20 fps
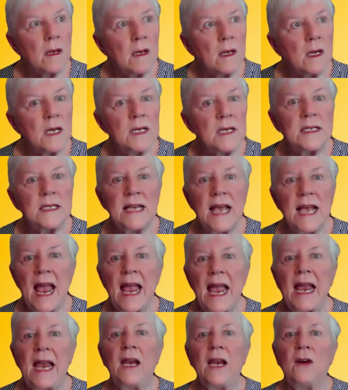
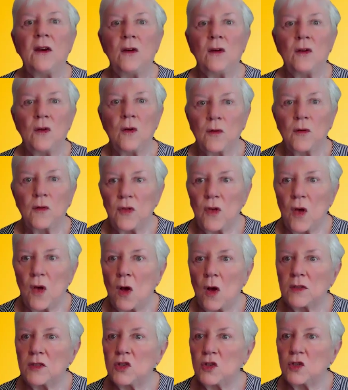contain your
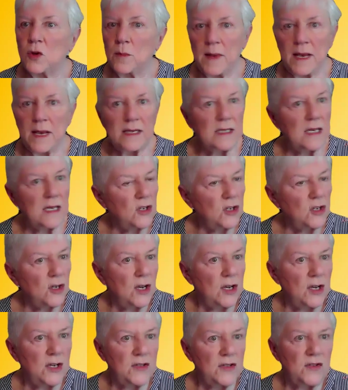thoughts, your
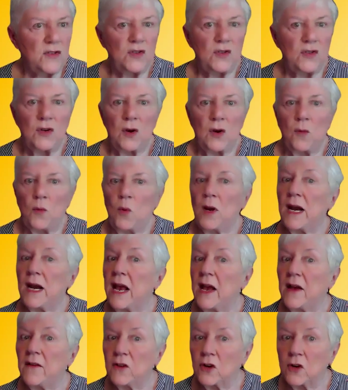messages,
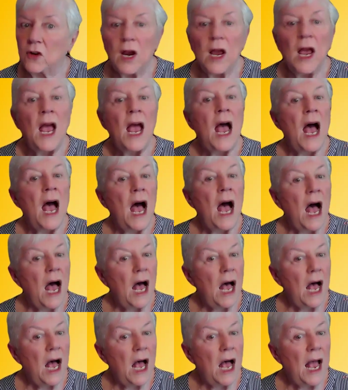whatever.
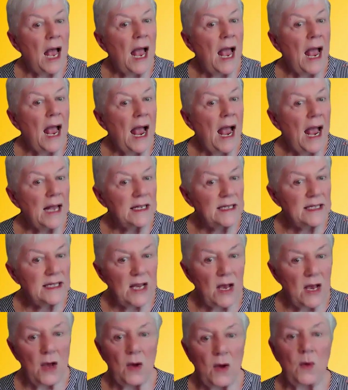Uh, and
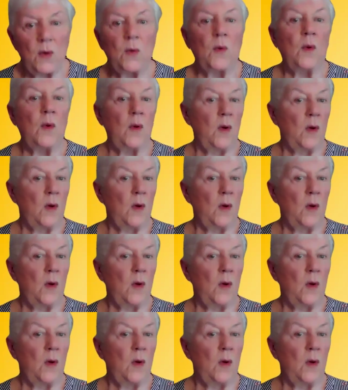so